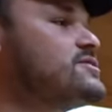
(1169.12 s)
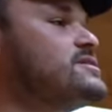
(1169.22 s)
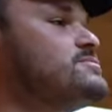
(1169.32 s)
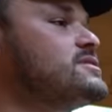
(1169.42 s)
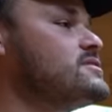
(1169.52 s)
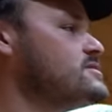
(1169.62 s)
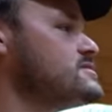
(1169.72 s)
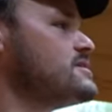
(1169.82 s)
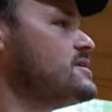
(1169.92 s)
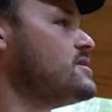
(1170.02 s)
great,
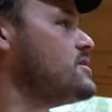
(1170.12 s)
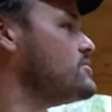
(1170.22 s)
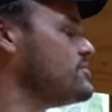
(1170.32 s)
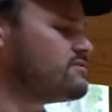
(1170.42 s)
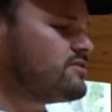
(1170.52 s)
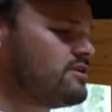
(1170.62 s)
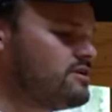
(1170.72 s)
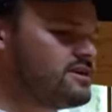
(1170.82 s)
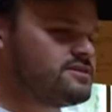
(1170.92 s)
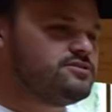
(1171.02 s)
because you have
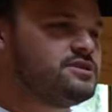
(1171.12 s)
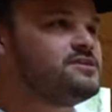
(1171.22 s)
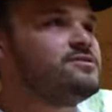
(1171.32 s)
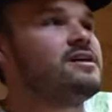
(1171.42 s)
all that you need, you